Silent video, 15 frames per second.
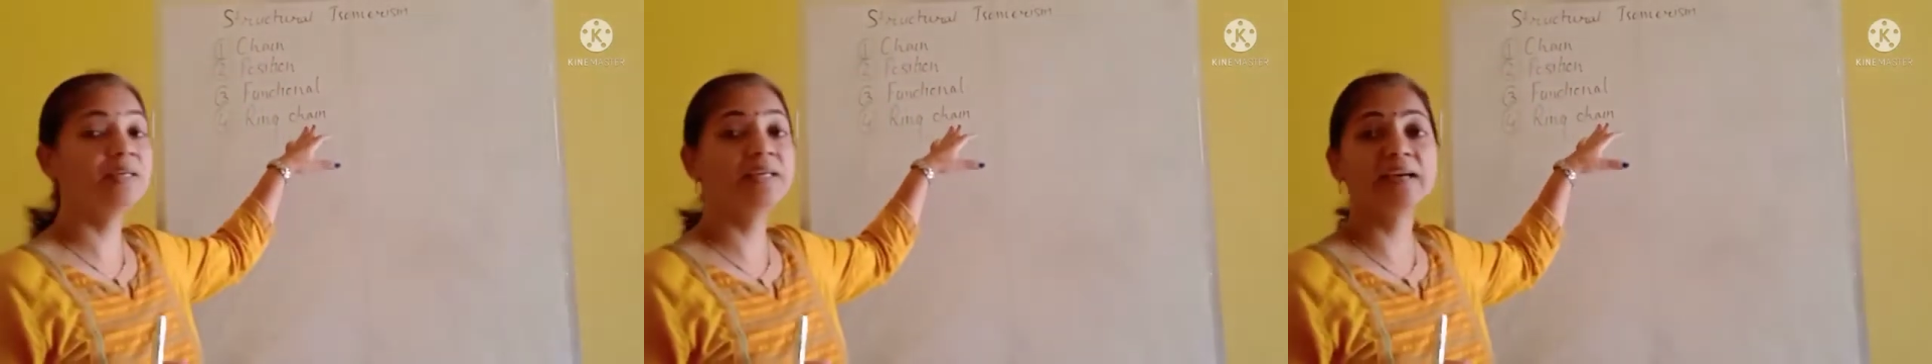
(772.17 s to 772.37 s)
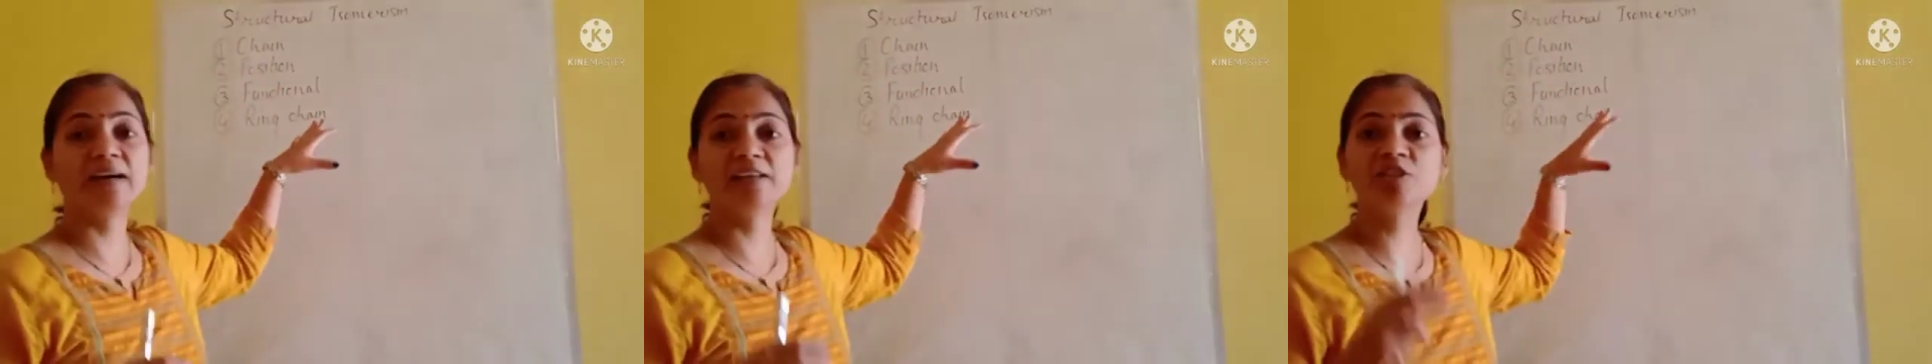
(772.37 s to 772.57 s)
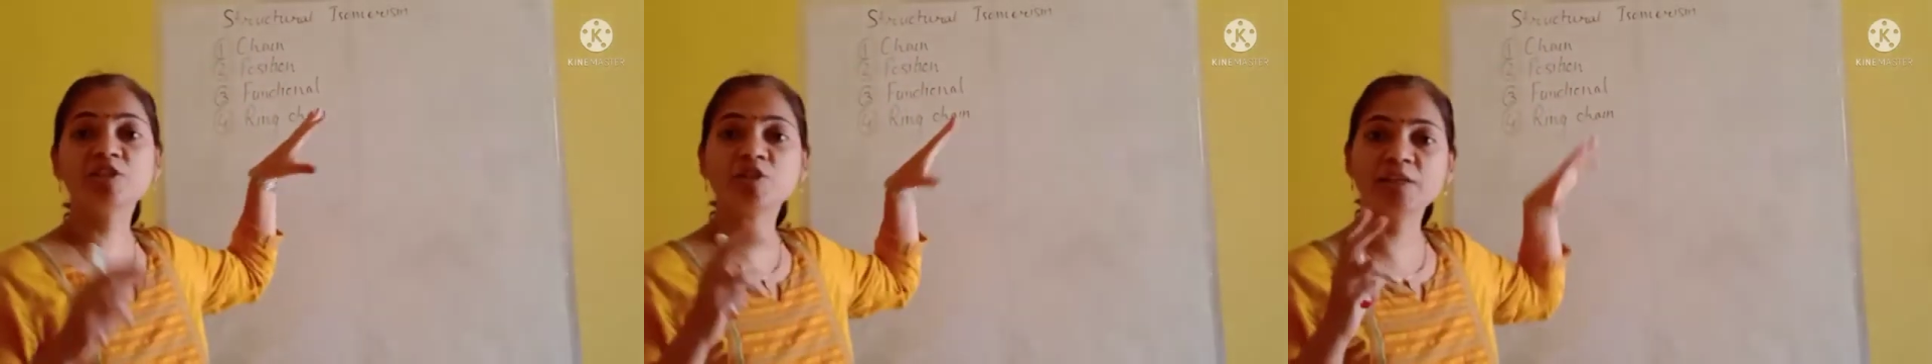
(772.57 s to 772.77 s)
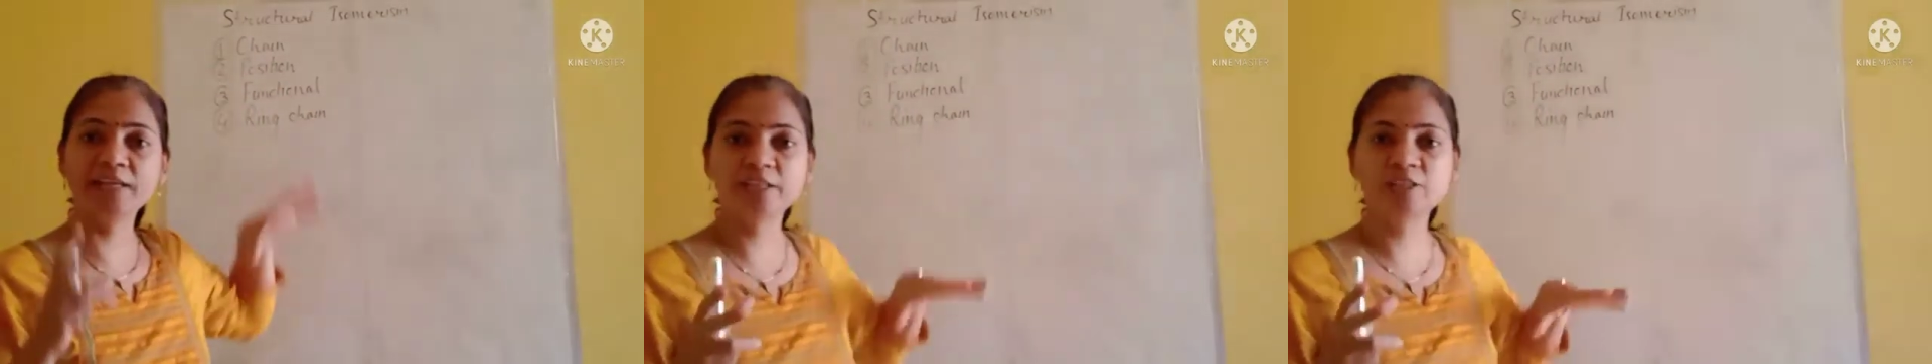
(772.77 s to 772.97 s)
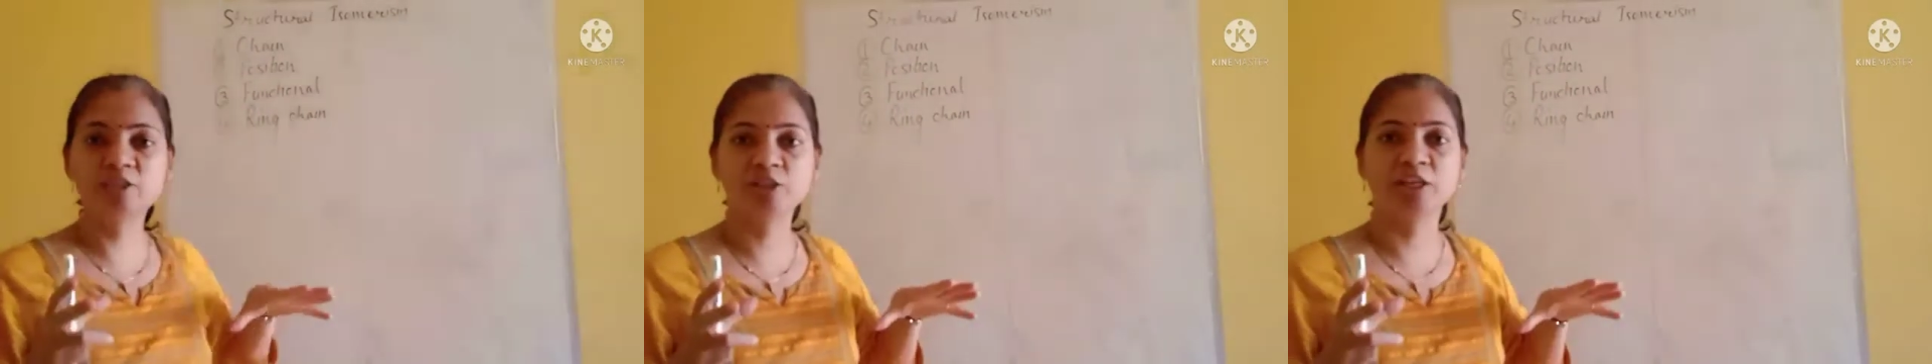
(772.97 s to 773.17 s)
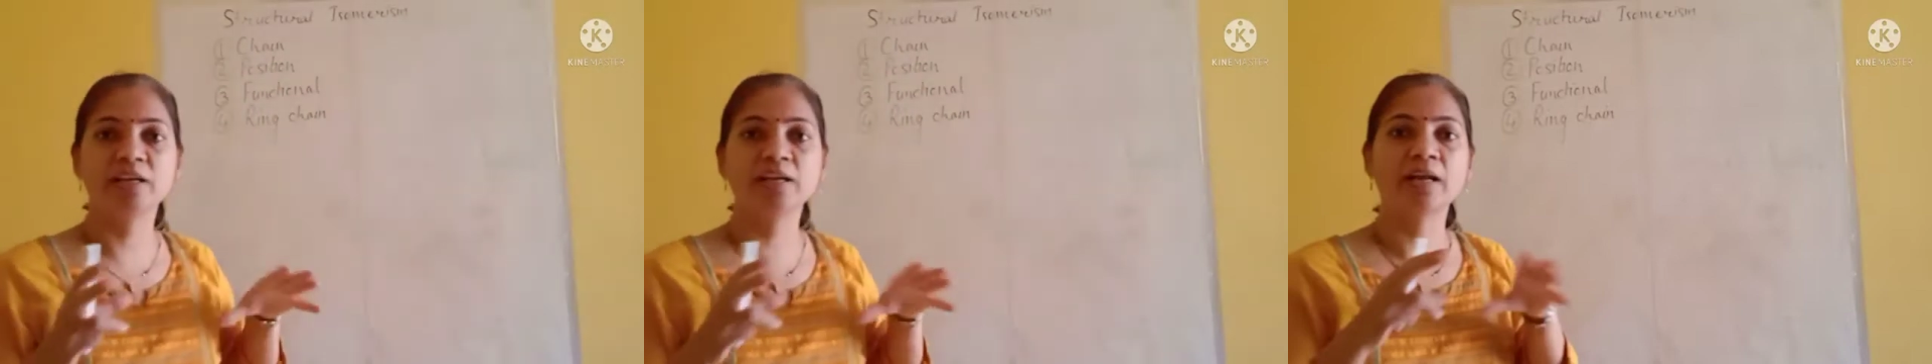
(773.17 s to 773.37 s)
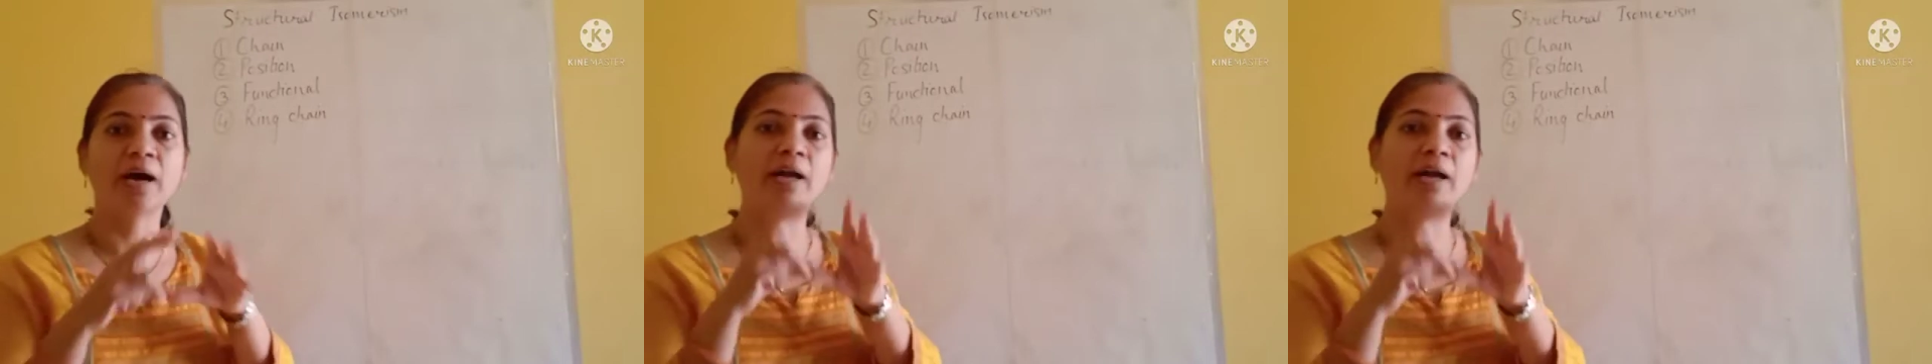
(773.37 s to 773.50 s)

be a straight chain,